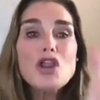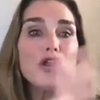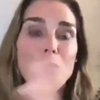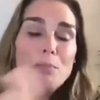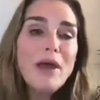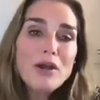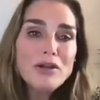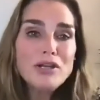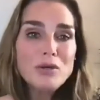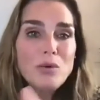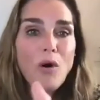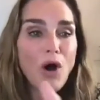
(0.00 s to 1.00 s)
the better
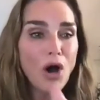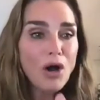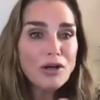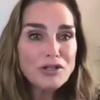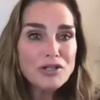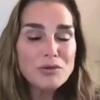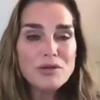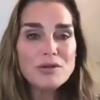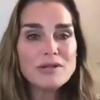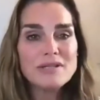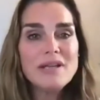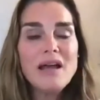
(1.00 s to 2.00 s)
you are to
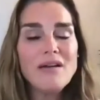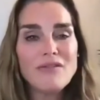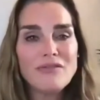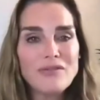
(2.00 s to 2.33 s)
yourself.